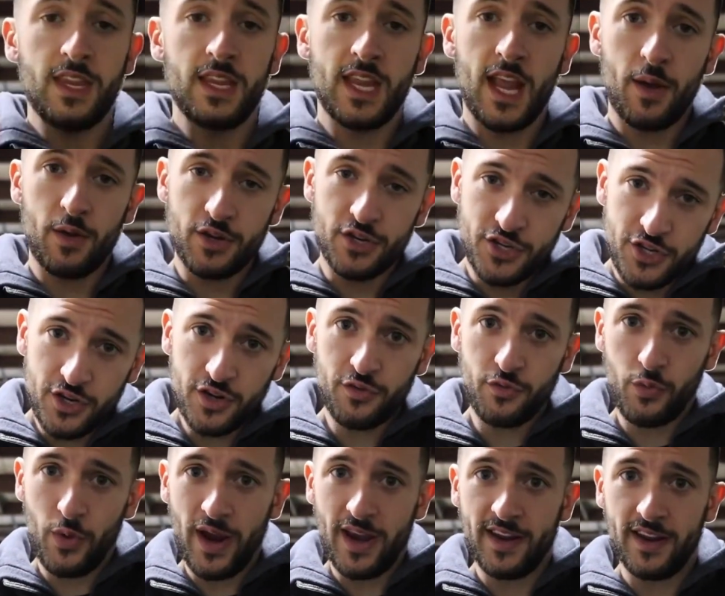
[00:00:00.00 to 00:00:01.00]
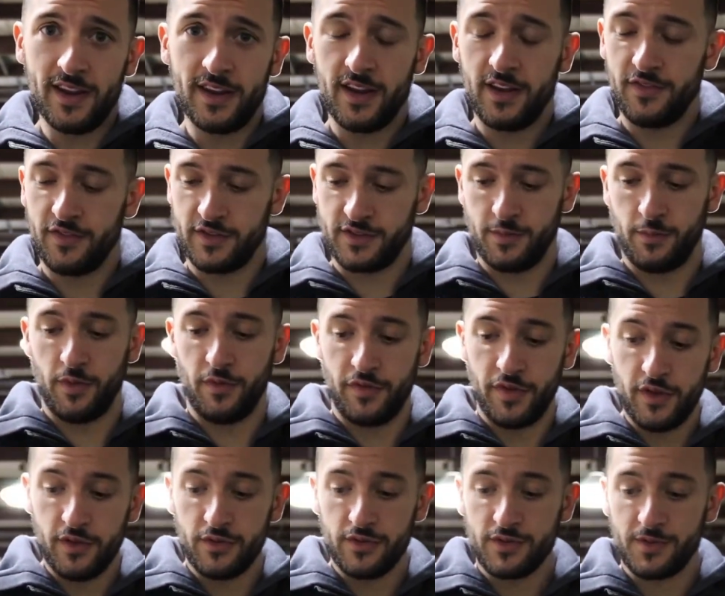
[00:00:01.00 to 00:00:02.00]
Now I should have waited for some
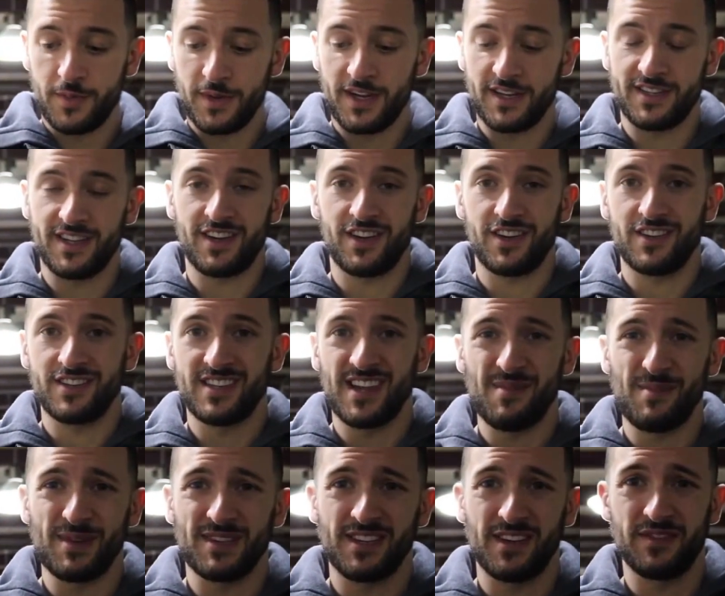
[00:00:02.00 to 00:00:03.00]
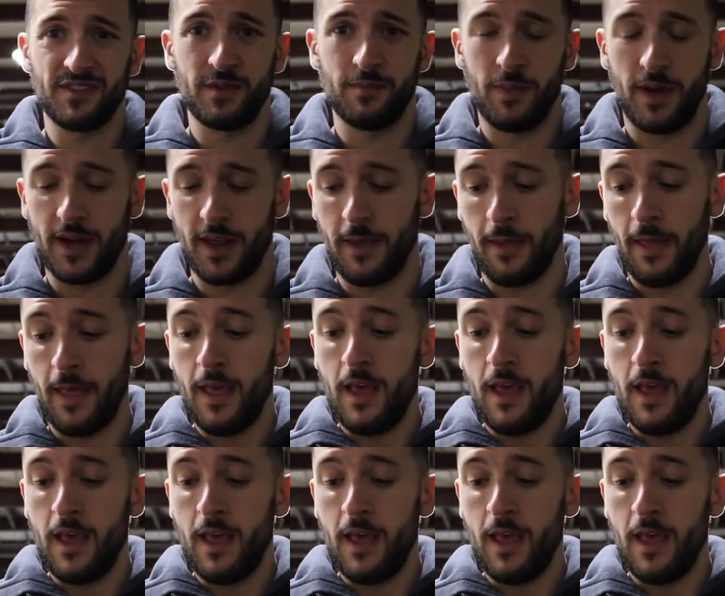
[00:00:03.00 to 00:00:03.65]
reviews because I could have saved myself some money.